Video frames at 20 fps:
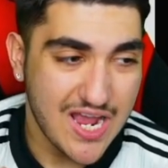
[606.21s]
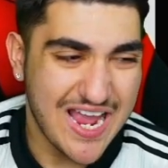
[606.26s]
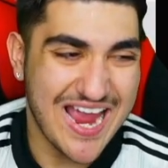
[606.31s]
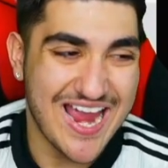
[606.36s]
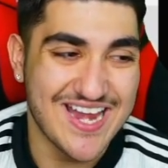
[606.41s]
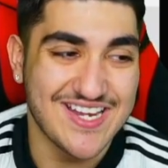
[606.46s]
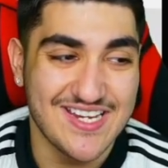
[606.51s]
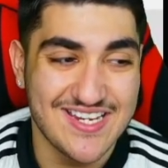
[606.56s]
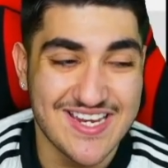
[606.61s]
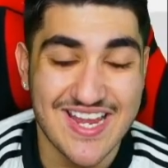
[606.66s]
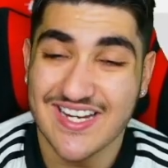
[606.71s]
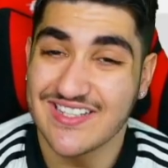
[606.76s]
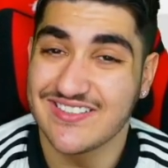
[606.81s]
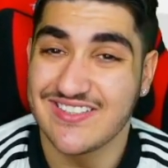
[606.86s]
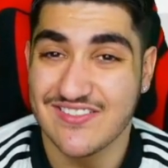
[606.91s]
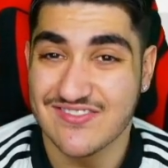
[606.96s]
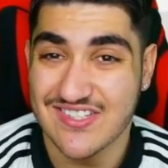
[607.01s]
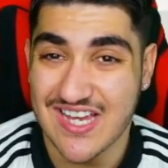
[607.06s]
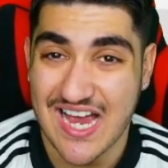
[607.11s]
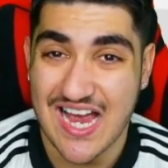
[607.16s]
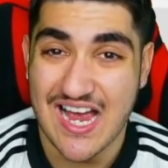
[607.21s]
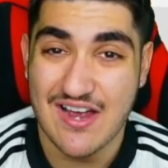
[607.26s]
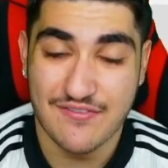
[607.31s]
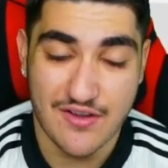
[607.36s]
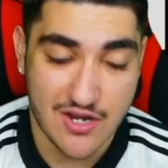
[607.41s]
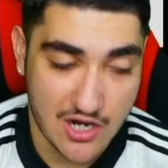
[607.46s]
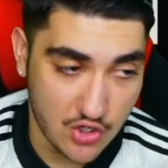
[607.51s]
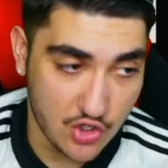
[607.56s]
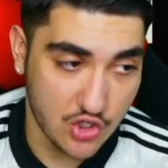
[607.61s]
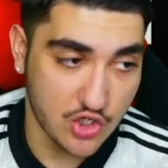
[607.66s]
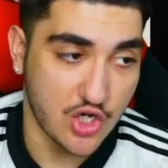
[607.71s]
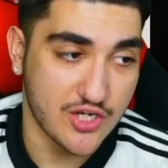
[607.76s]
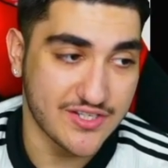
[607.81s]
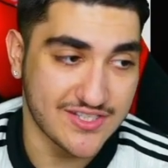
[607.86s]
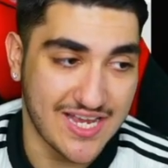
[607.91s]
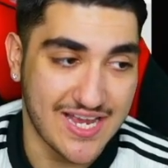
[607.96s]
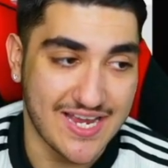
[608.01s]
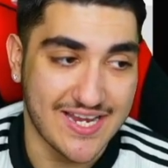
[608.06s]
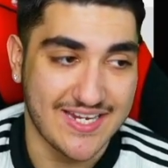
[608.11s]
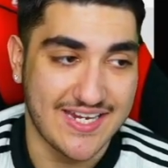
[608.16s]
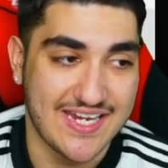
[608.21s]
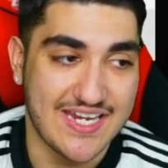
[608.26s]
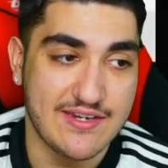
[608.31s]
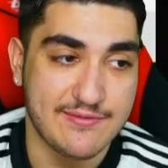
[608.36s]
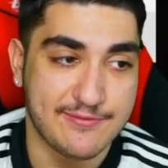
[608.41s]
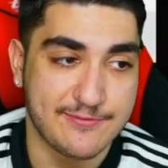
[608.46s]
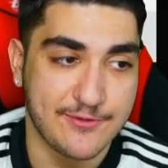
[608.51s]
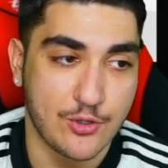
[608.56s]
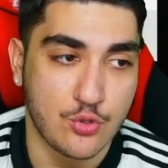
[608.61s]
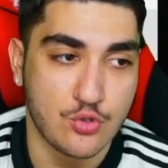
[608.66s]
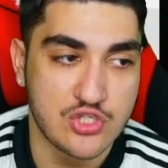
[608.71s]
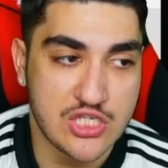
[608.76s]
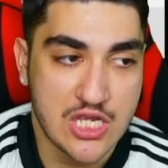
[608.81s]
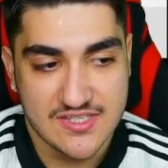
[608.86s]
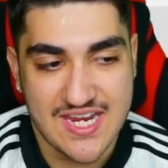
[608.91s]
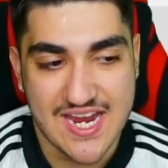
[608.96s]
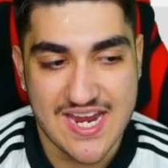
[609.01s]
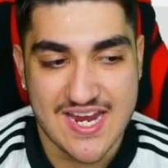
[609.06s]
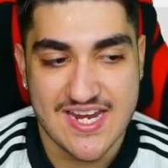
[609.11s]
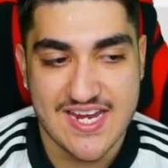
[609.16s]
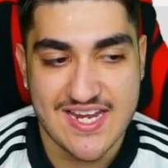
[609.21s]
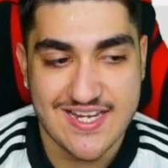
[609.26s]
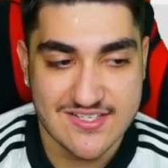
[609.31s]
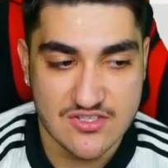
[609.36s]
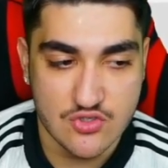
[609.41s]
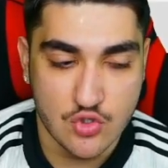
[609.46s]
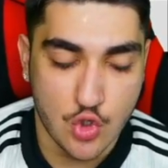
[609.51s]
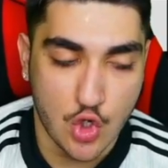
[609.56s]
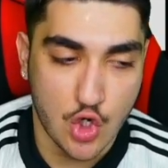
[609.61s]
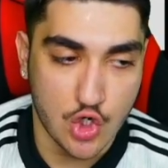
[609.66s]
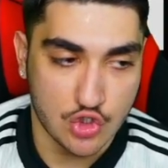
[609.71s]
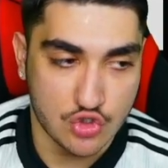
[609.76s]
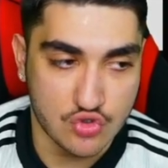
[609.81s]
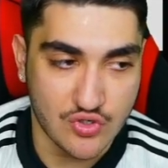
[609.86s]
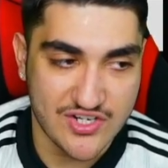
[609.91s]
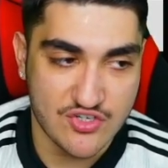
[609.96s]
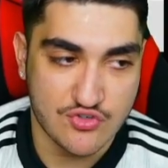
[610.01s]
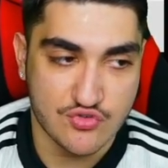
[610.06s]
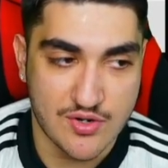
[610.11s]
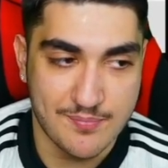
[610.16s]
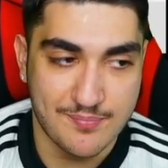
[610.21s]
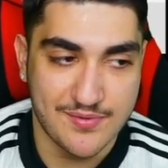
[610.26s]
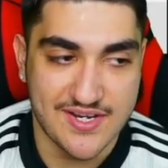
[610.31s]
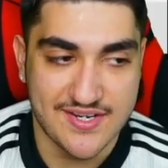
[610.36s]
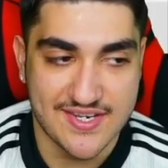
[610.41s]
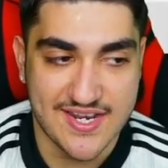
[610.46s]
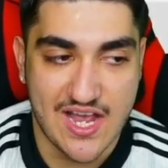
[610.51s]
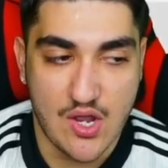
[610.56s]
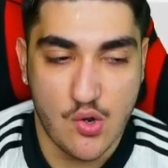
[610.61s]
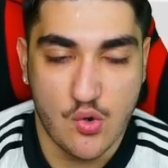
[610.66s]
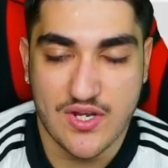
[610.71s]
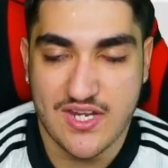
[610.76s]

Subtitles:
Any negatives I have are that he feels, he's got great dribbling now.